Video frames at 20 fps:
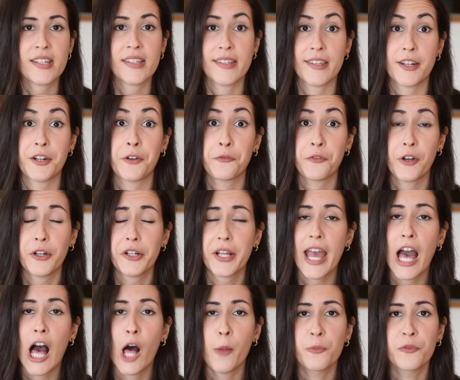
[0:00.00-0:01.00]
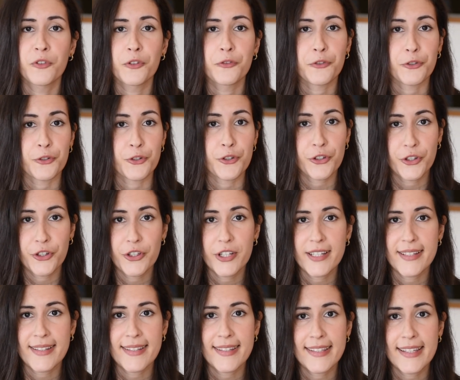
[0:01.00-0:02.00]
that are very helpful for
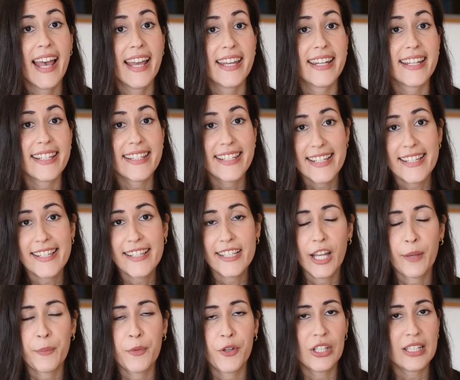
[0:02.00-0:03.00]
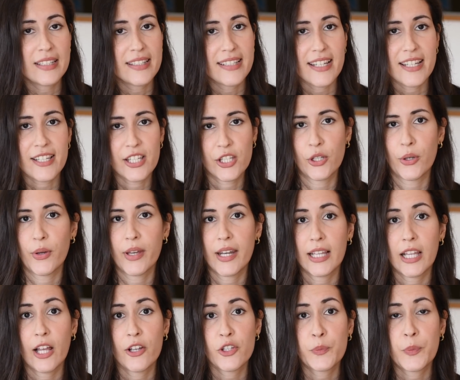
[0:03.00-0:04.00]
students, and it is a community, so it
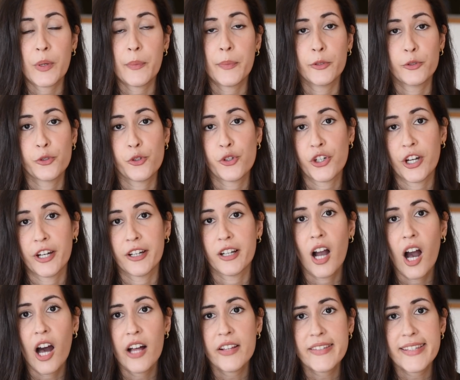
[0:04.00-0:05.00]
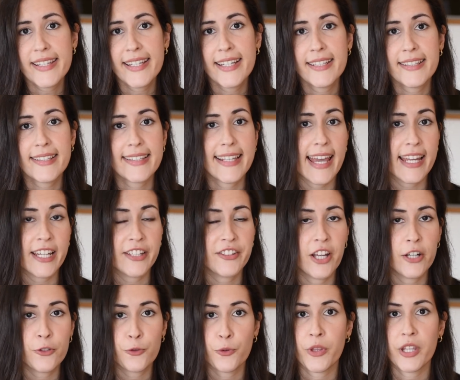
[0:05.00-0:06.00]
allows people to share content, get in
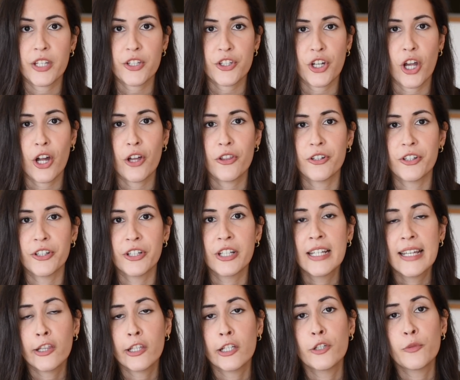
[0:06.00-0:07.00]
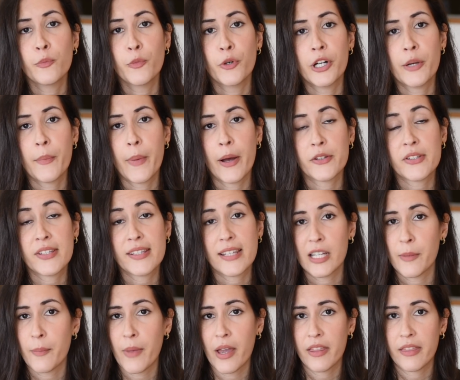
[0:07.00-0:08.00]
touch with each other, and learn more
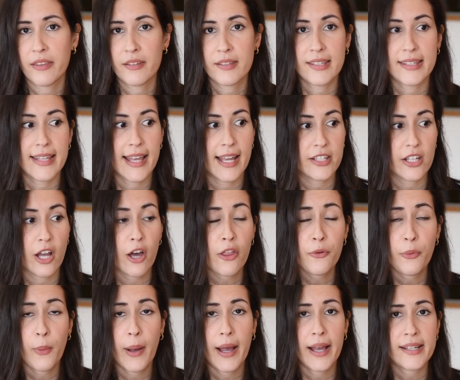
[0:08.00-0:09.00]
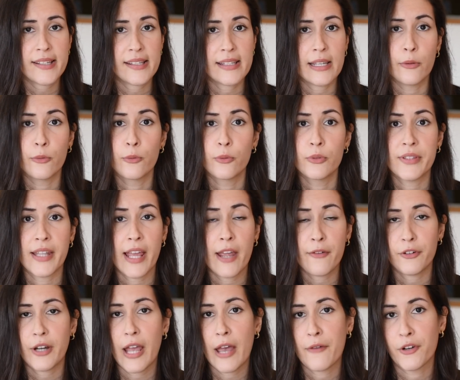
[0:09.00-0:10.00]
about study methods that otherwise they would
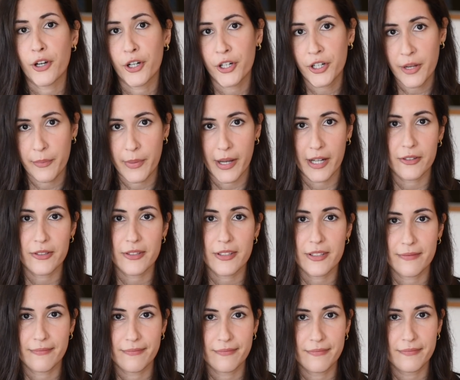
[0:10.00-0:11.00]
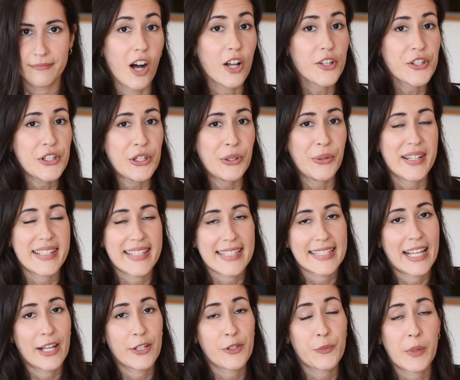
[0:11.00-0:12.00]
never have heard about. Also, it
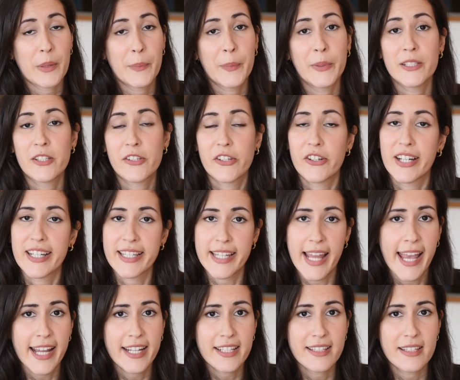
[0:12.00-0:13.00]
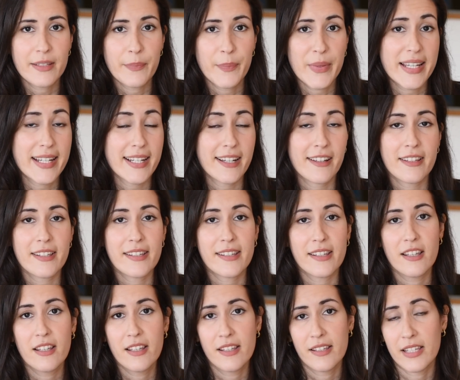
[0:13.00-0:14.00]
allows people to connect because
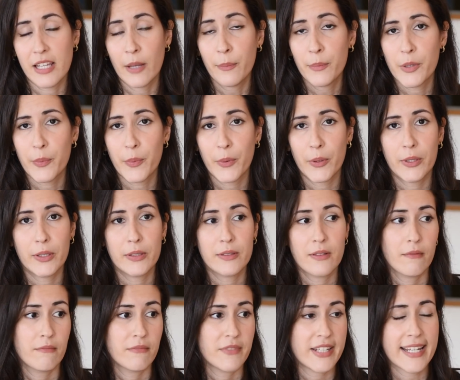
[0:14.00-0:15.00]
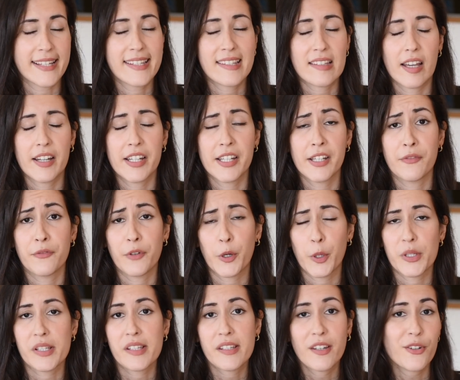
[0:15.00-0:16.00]
some people take studying
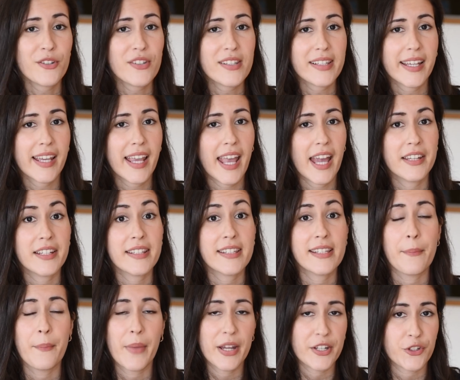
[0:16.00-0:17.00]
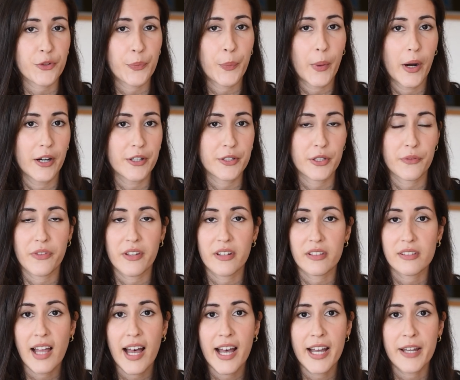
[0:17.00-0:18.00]
very seriously and it's a major part of their
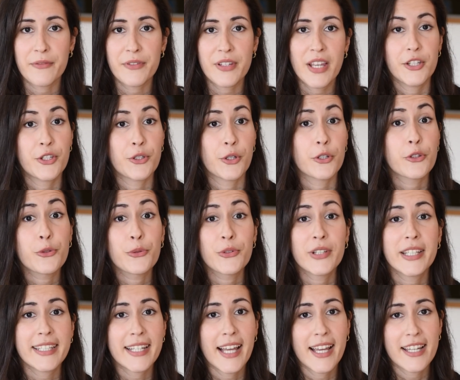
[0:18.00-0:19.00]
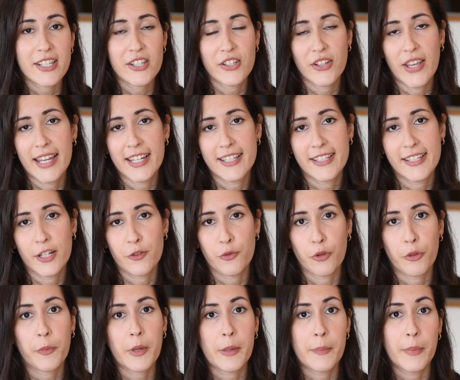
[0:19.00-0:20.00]
lives, so it's really nice to get in
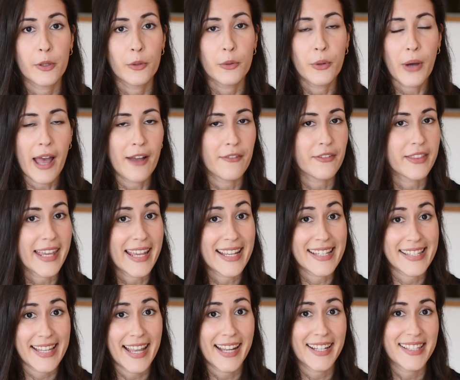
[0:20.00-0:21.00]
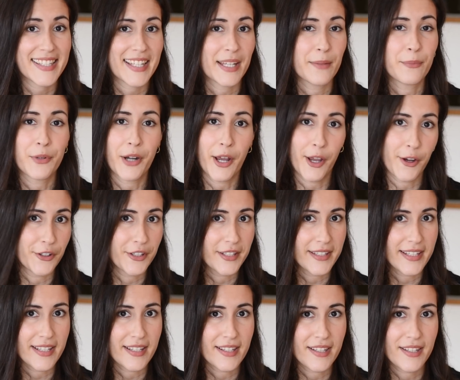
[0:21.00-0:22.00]
touch with people who have the exact same
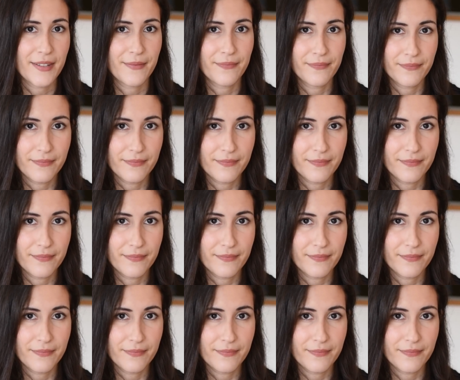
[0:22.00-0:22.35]
priorities.